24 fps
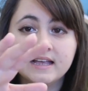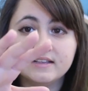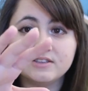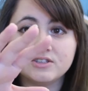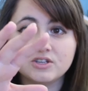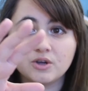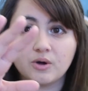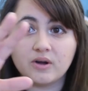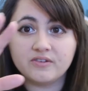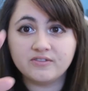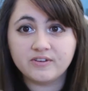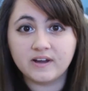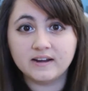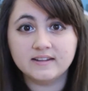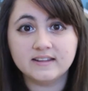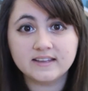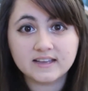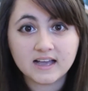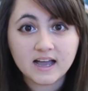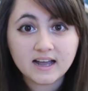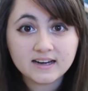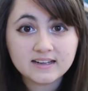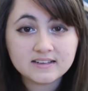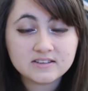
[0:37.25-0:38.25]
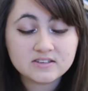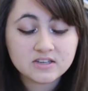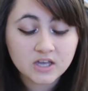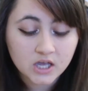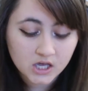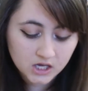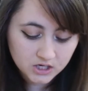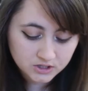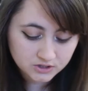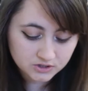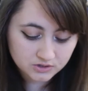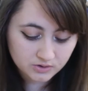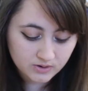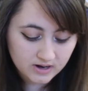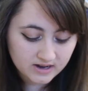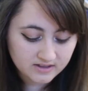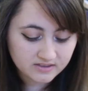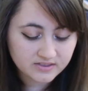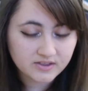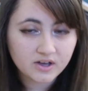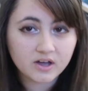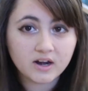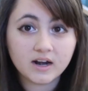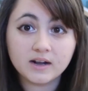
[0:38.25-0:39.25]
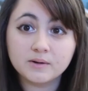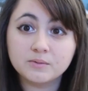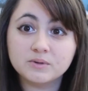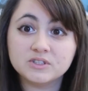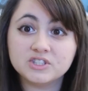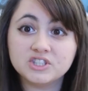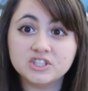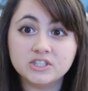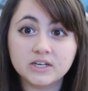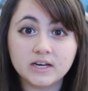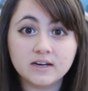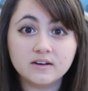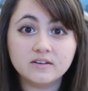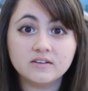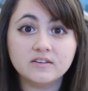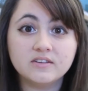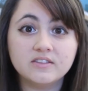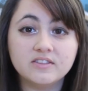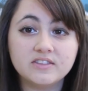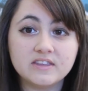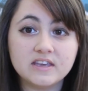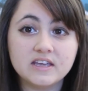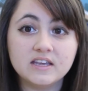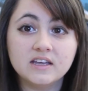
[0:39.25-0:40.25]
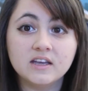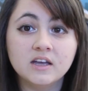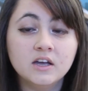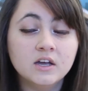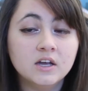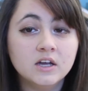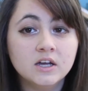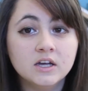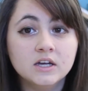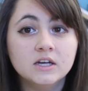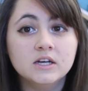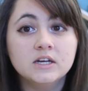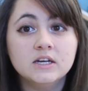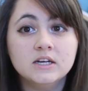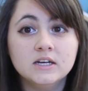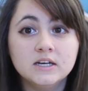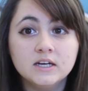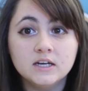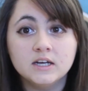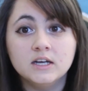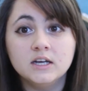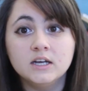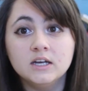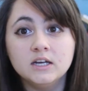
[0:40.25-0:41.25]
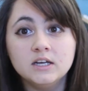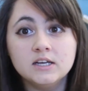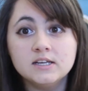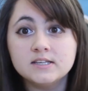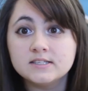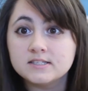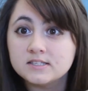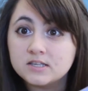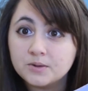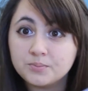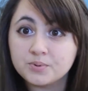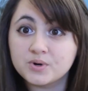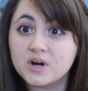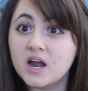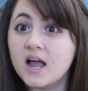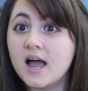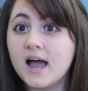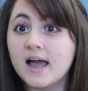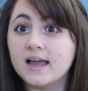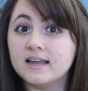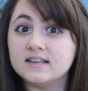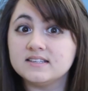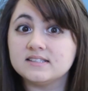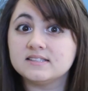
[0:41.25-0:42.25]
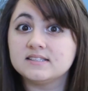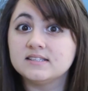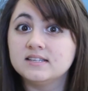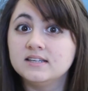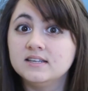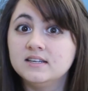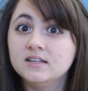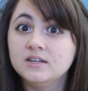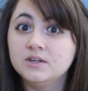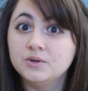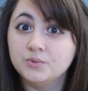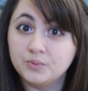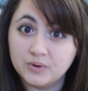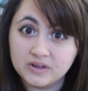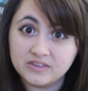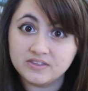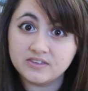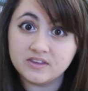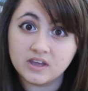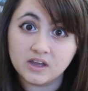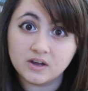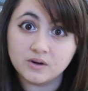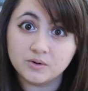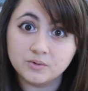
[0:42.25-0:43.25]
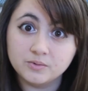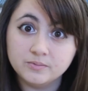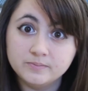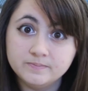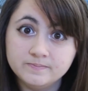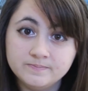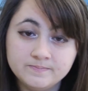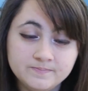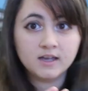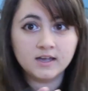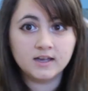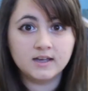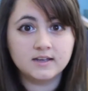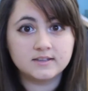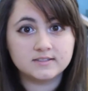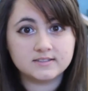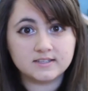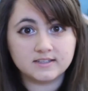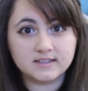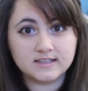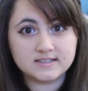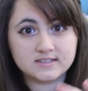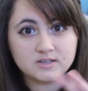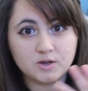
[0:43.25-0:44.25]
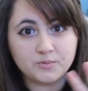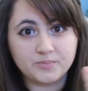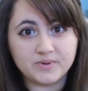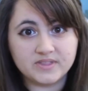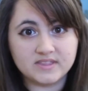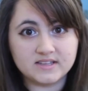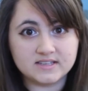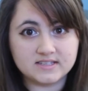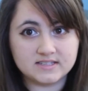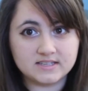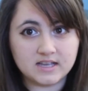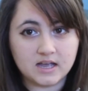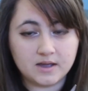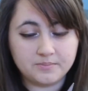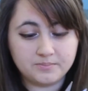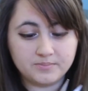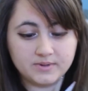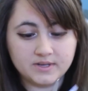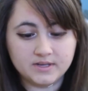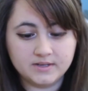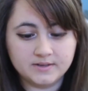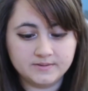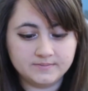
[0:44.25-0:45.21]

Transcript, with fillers: And so I finally got it, so I thought I would share the surprise with you. So let's open this up.